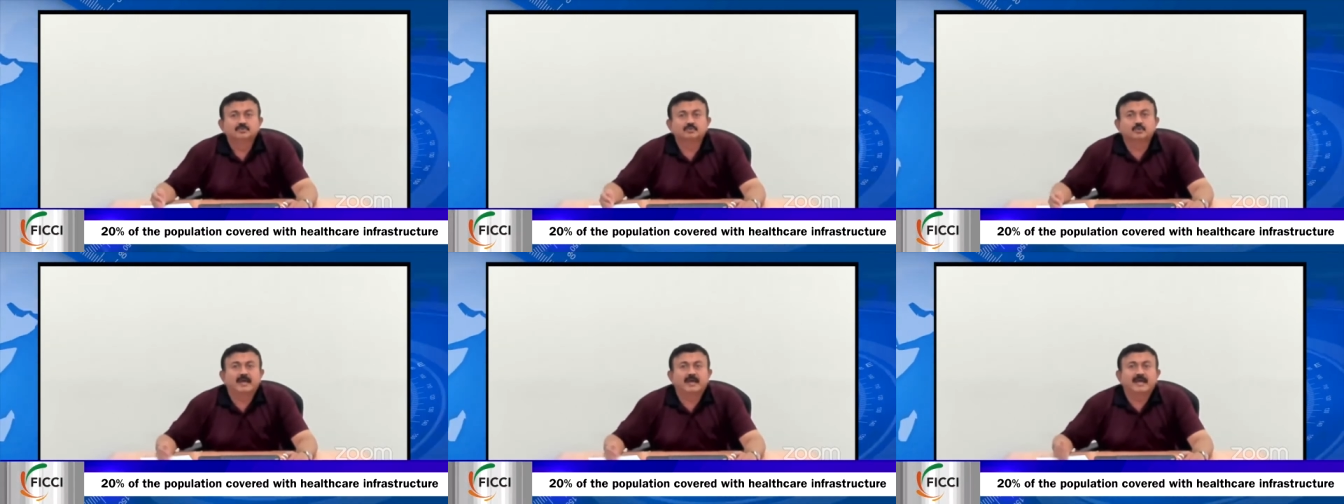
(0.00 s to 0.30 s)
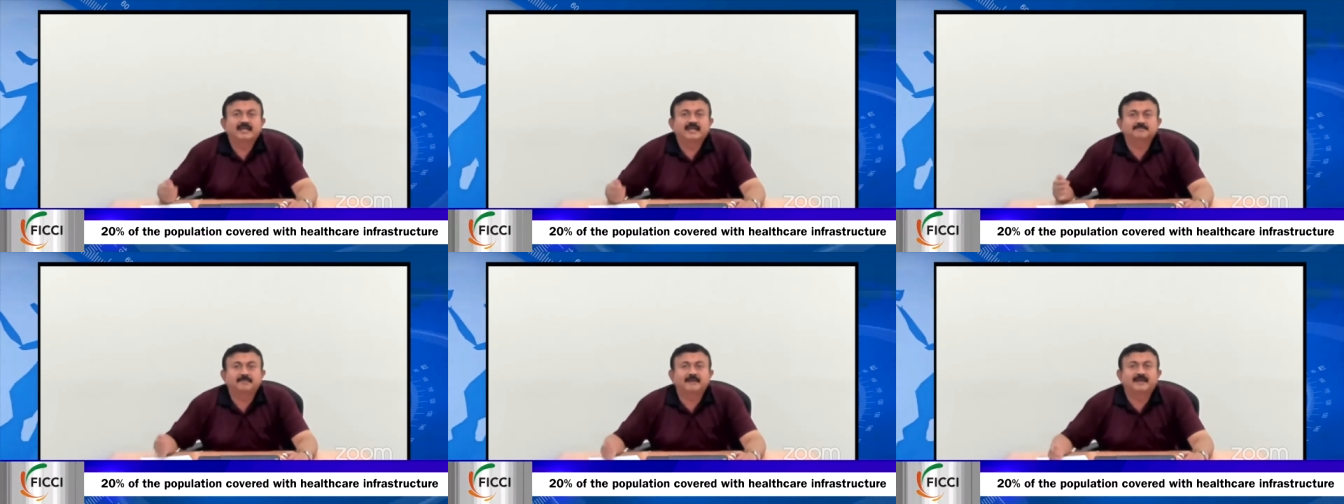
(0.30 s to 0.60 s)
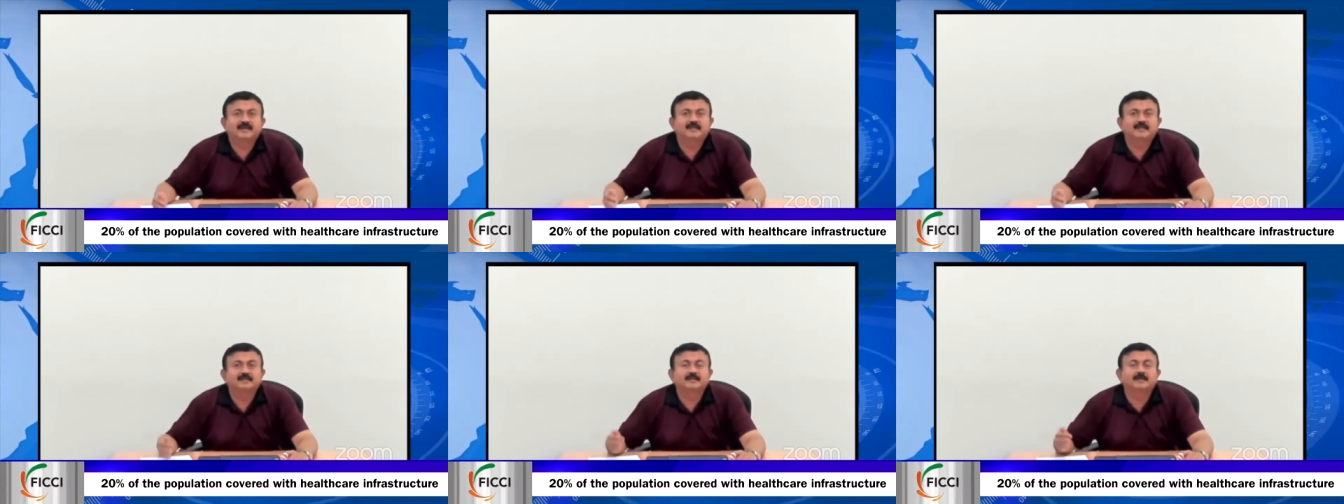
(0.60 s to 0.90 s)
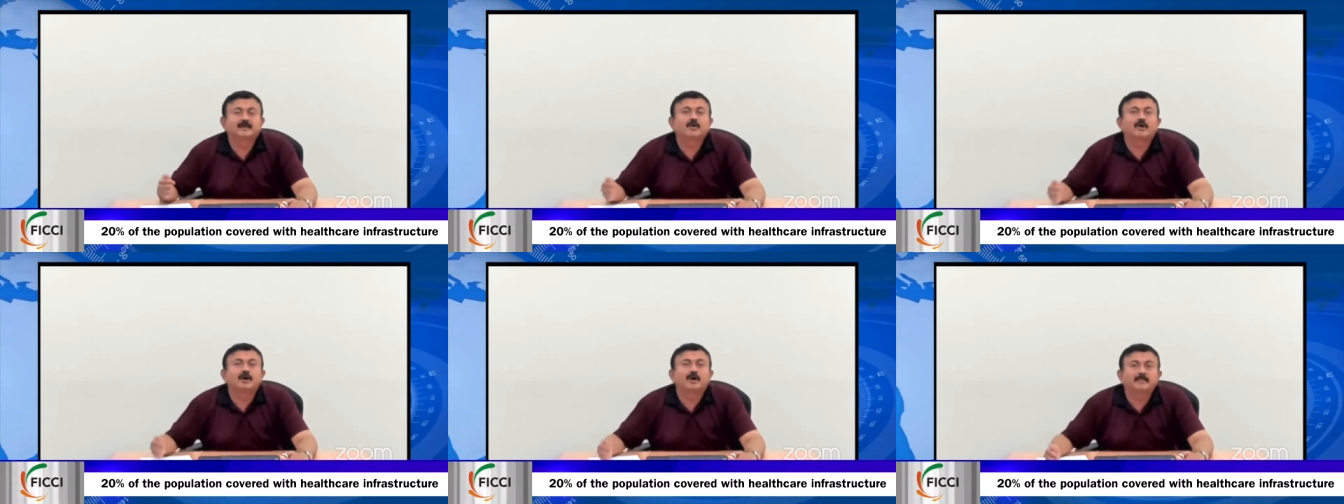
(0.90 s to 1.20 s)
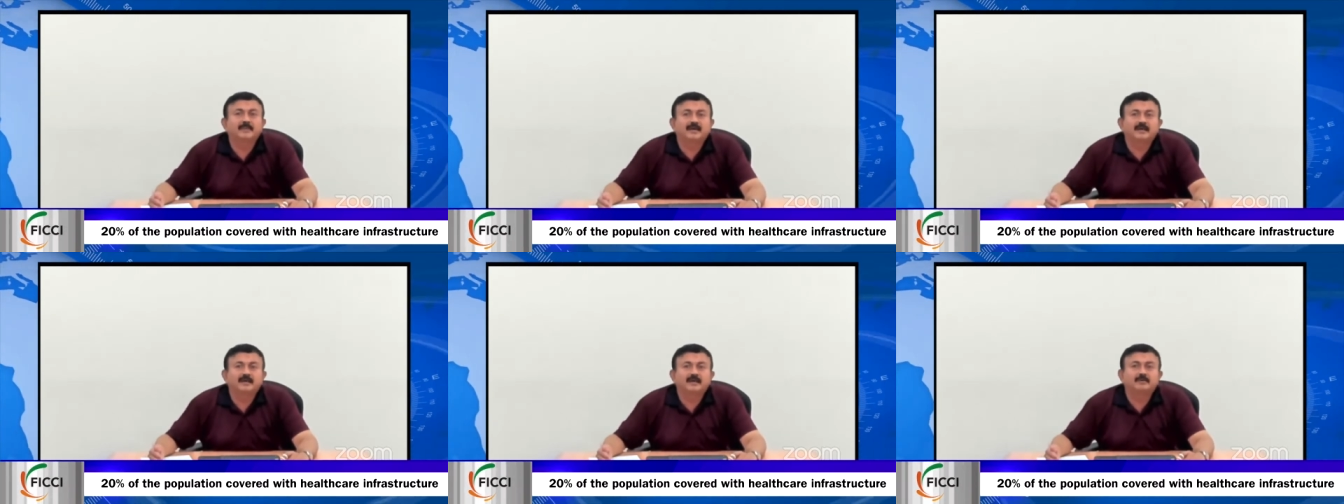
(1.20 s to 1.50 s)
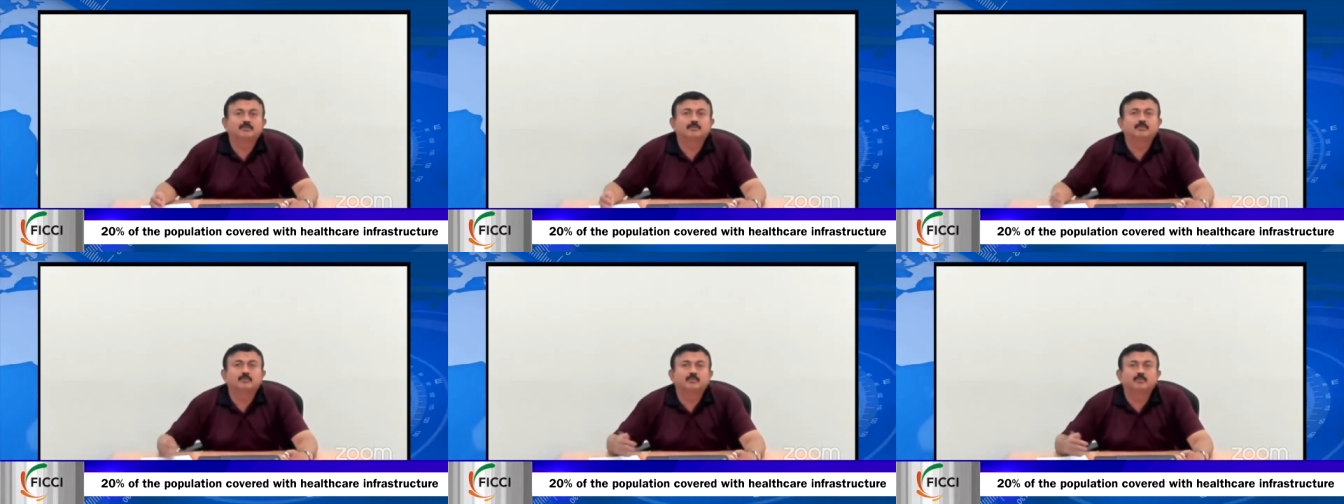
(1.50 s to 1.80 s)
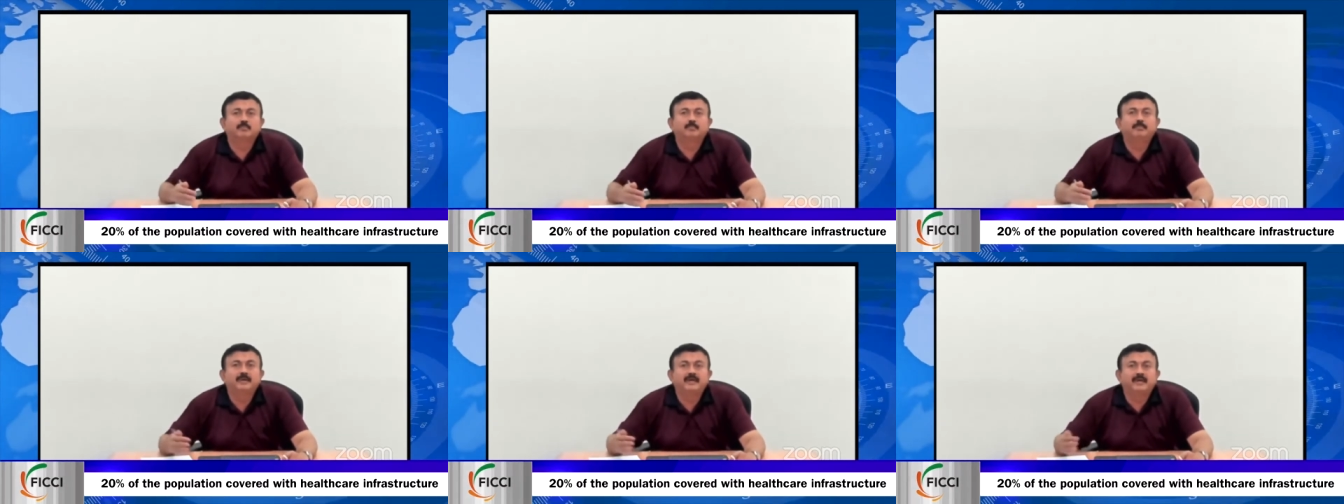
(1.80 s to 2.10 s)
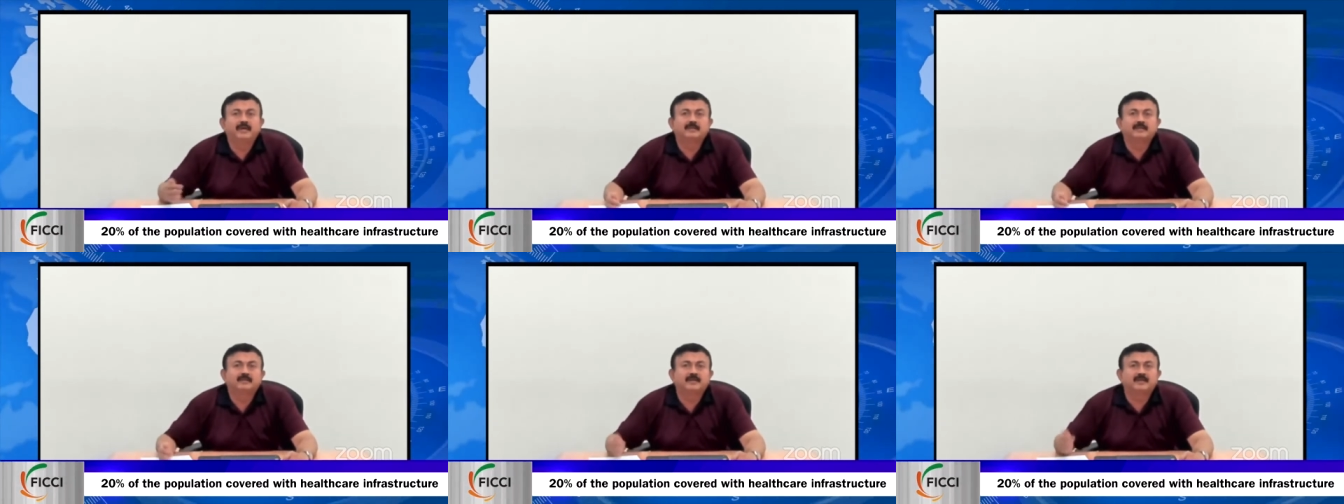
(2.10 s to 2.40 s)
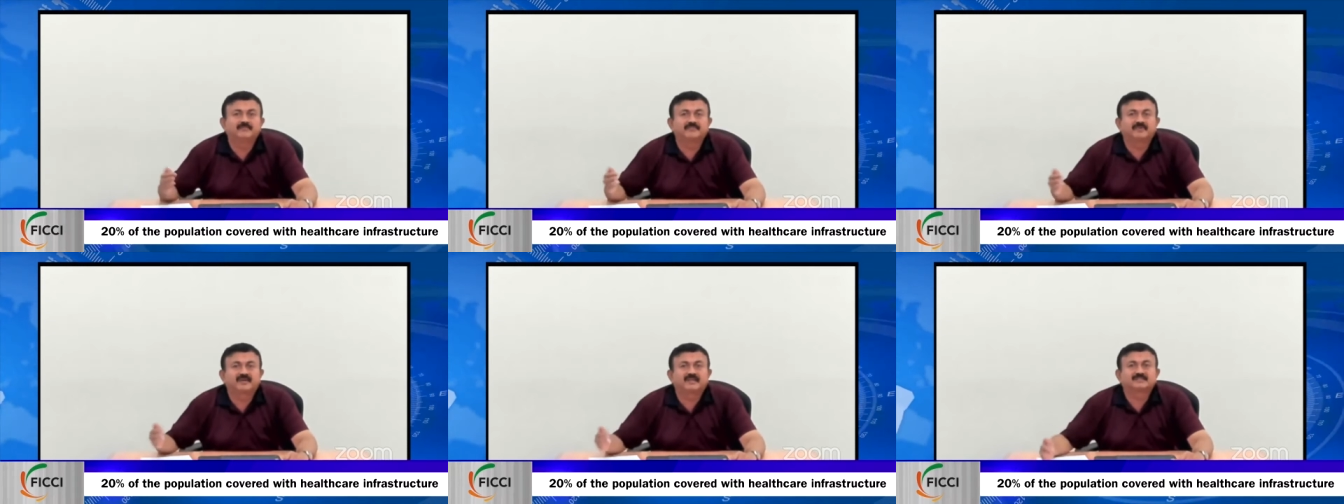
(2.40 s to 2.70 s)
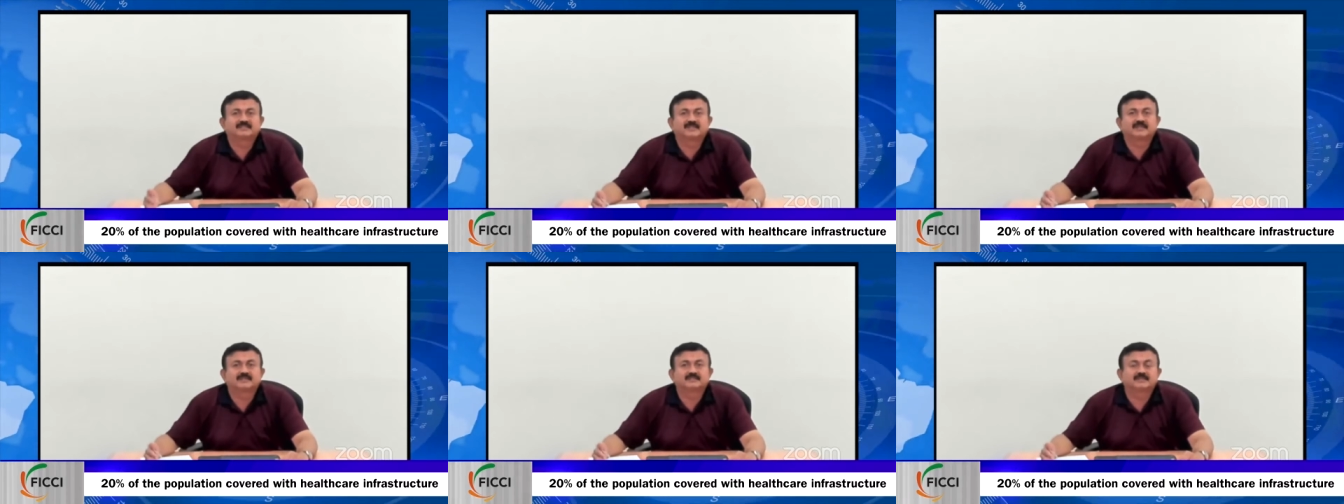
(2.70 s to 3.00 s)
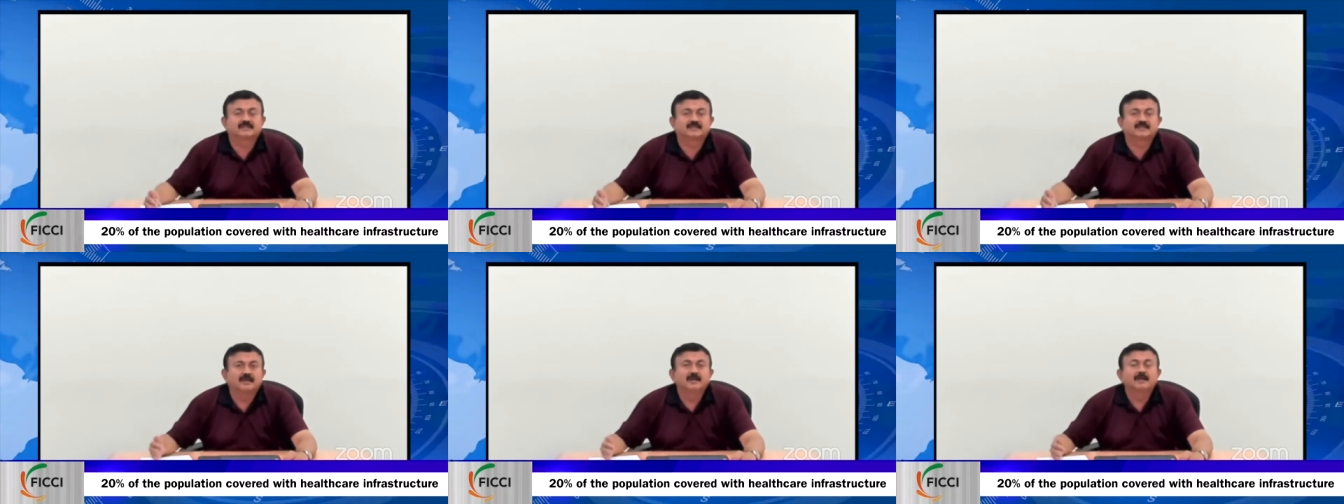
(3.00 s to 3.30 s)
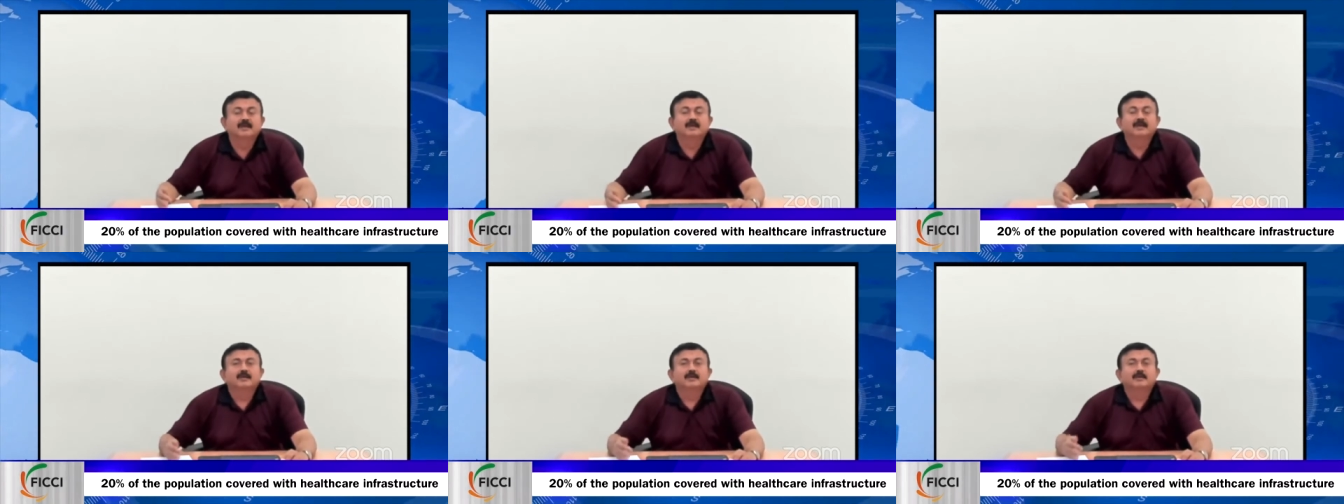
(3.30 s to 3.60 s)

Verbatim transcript: So expecting the government to build the infrastructure,